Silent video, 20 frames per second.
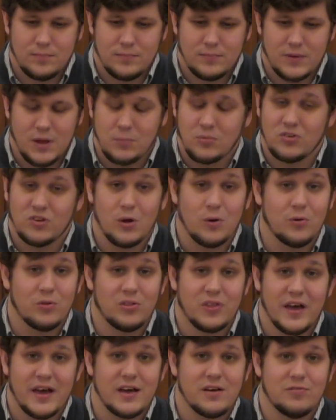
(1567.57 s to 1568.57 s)
I'm so
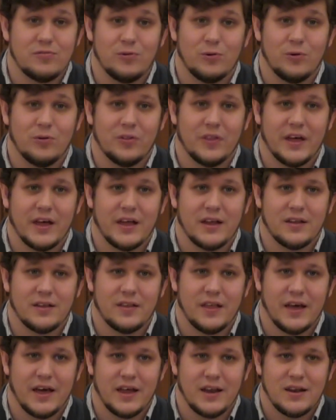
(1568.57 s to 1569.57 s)
thankful
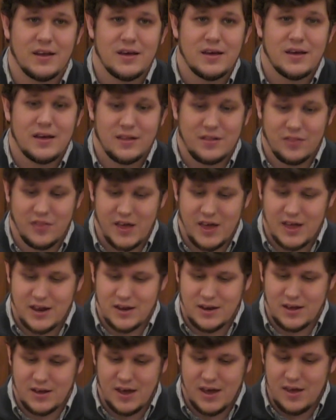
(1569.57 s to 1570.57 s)

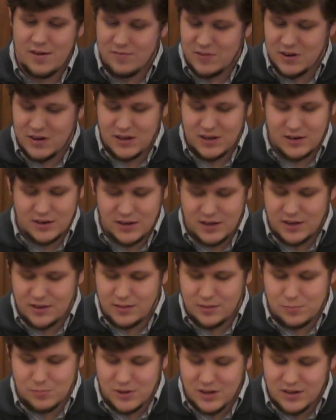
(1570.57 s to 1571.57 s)
that even in
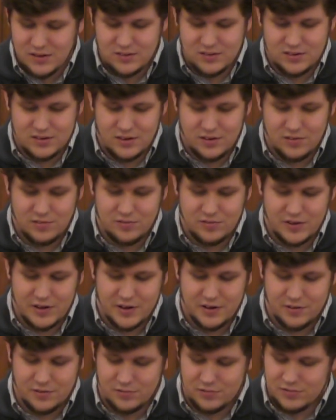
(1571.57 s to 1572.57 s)
the midst of
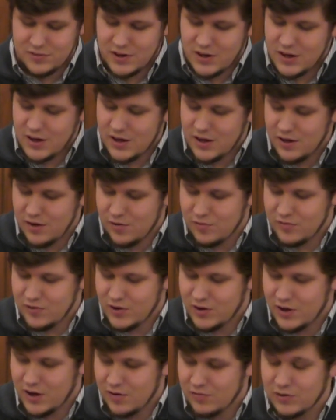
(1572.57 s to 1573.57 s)

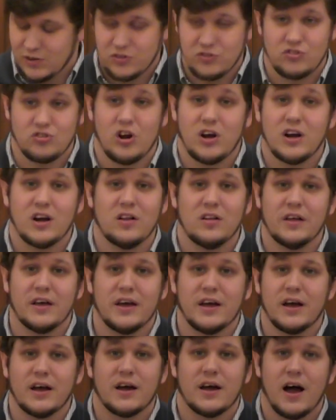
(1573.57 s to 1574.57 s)
a
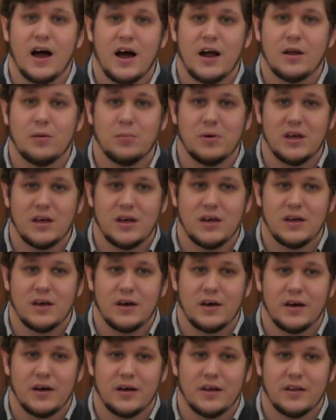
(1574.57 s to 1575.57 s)
struggling economy,
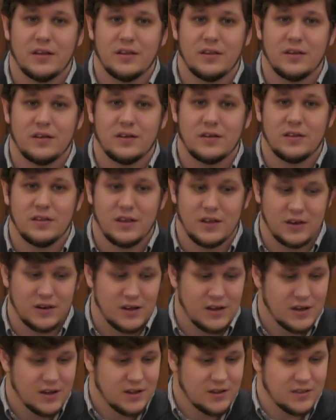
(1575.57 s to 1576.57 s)

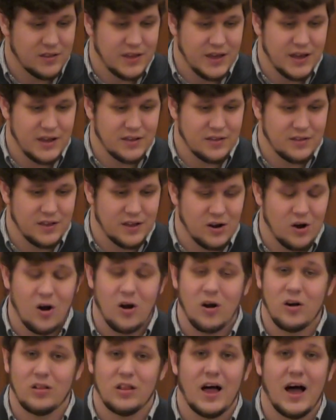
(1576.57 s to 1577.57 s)
that
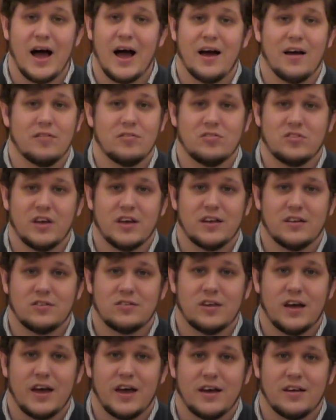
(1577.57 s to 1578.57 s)
our lives
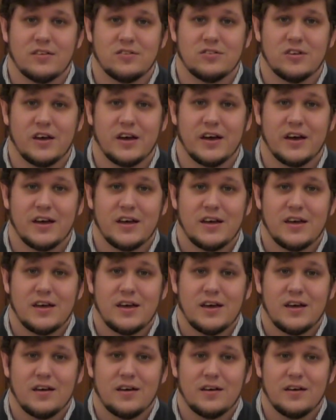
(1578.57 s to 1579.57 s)

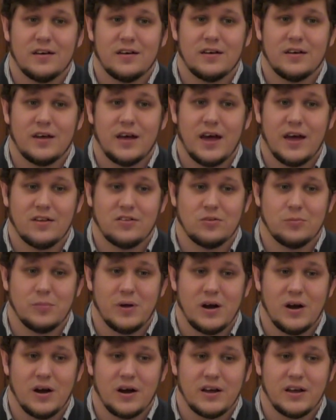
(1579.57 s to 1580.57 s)
as
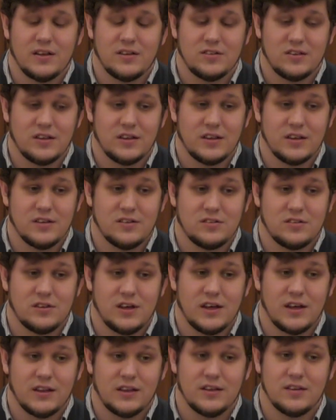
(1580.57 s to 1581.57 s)
Americans, at
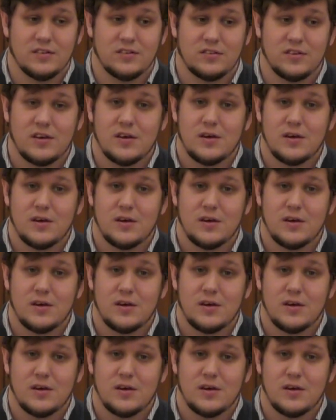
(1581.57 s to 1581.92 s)
least